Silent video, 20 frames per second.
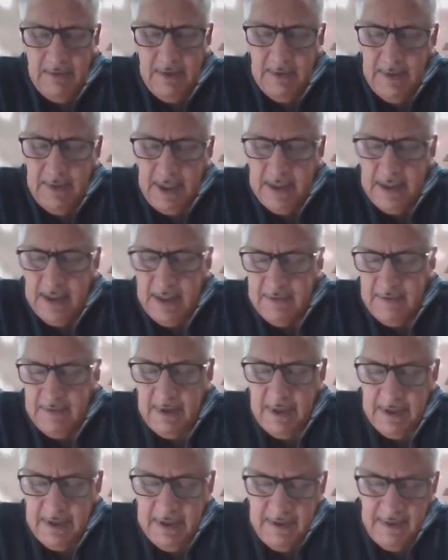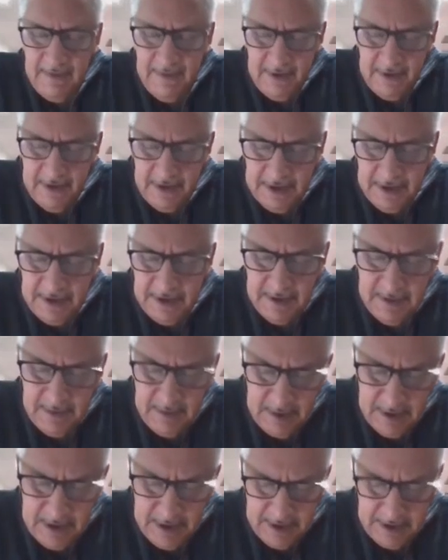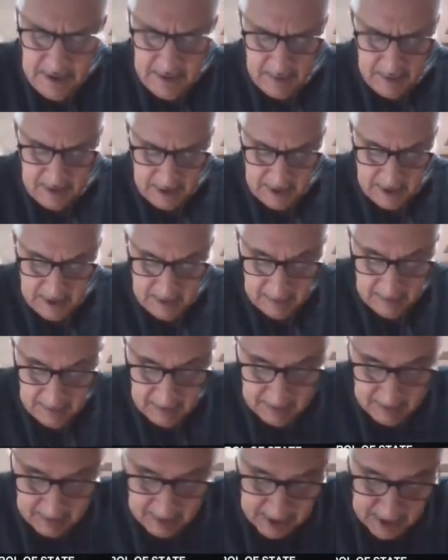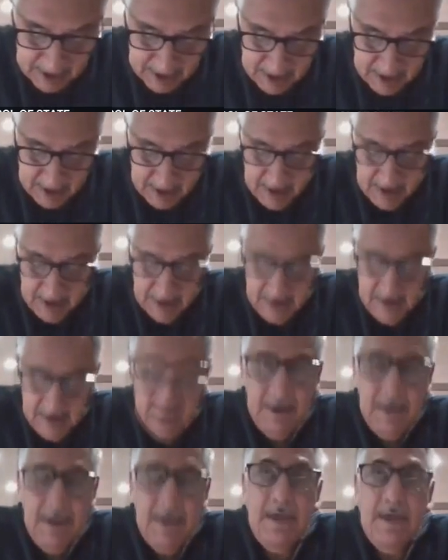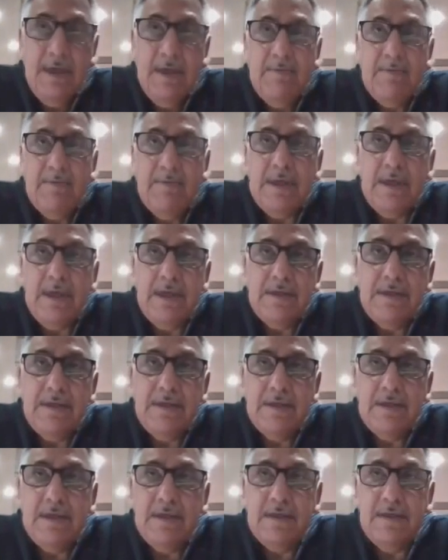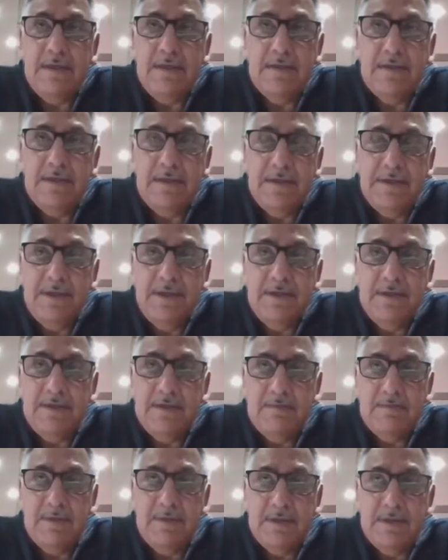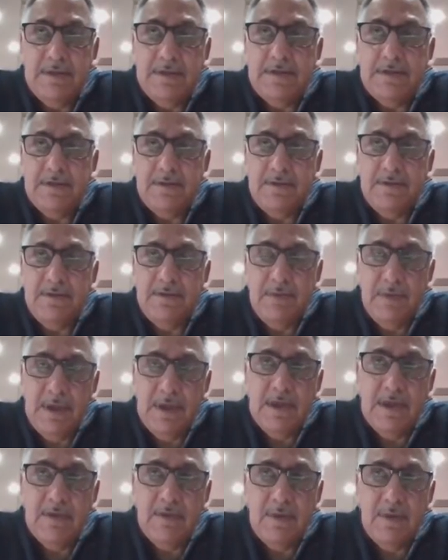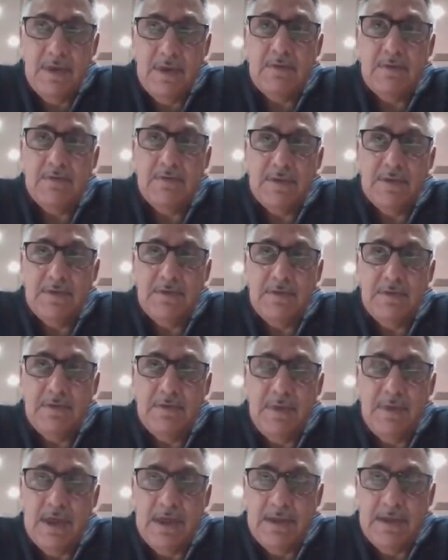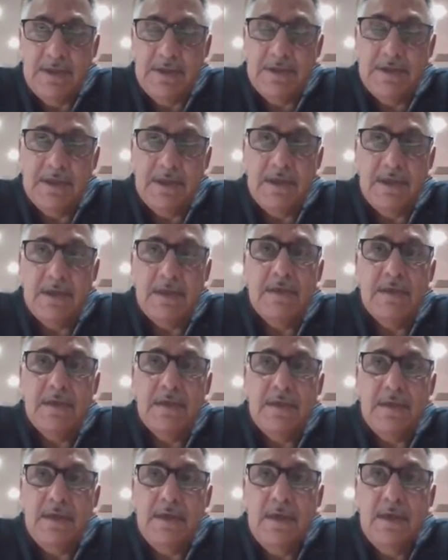We might have our differences with some of the ministers, but I think that these are seasoned ministers who we can work with, who we understand,